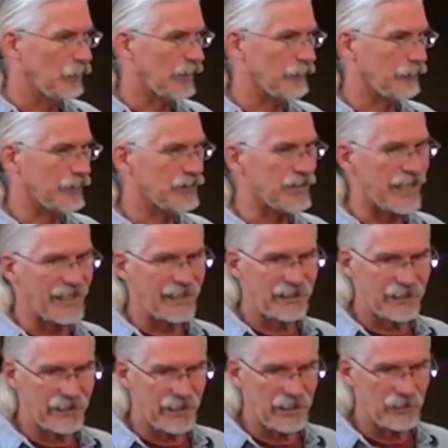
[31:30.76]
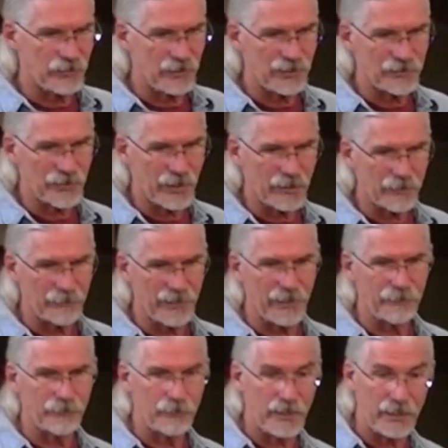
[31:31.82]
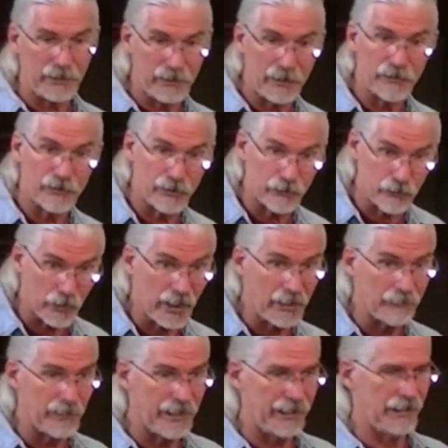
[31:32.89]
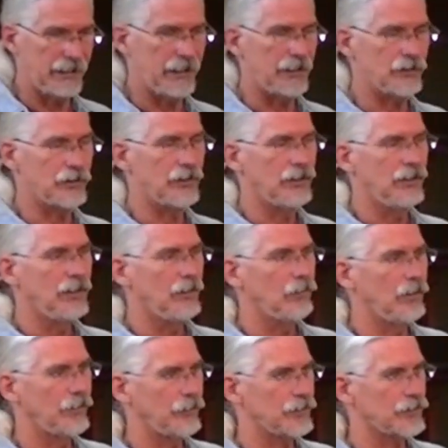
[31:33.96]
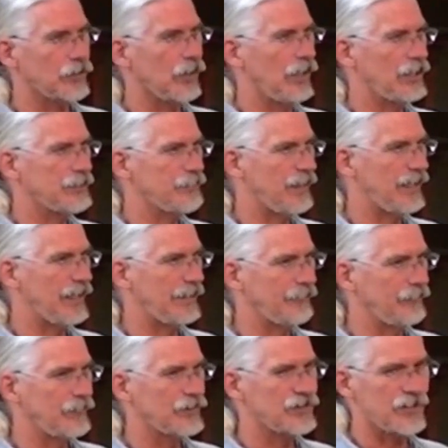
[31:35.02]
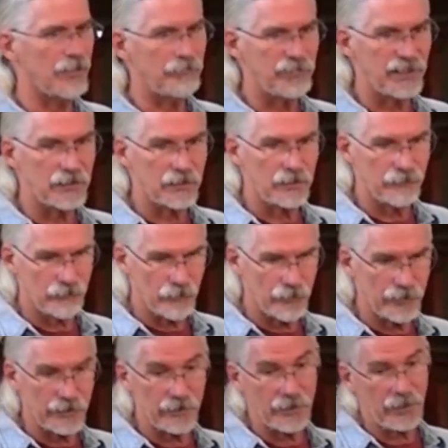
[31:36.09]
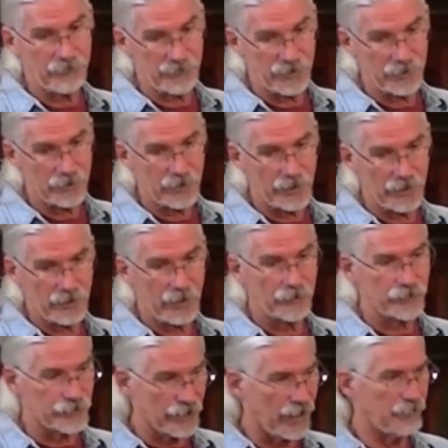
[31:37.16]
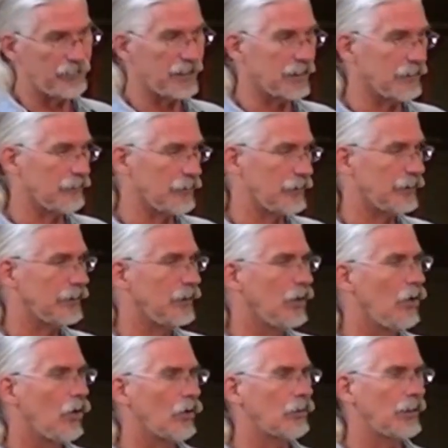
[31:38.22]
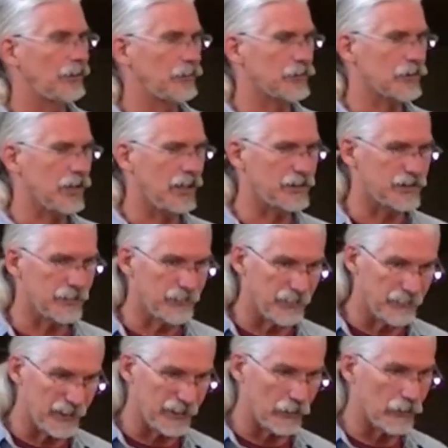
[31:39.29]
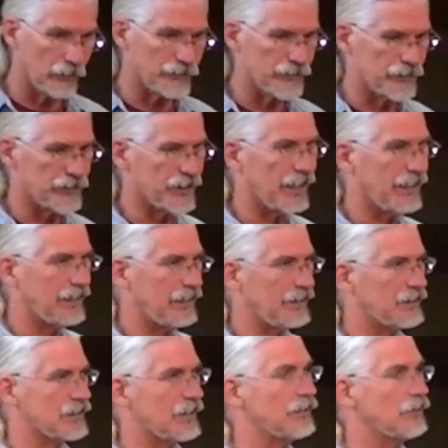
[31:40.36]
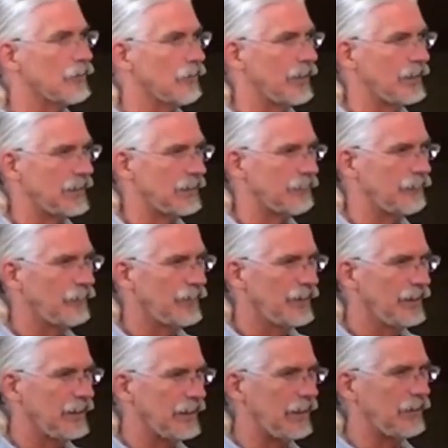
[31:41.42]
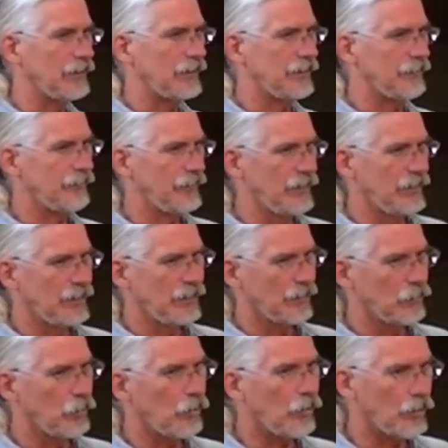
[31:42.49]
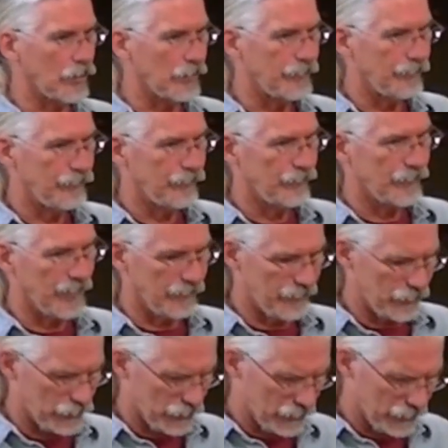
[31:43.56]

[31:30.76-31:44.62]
Whether this alienation he's talking about, and he does describe alienation, whether it's caused by some being converted and not being and others not being converted, or whether it's caused simply by the whole society disintegrating in the war of the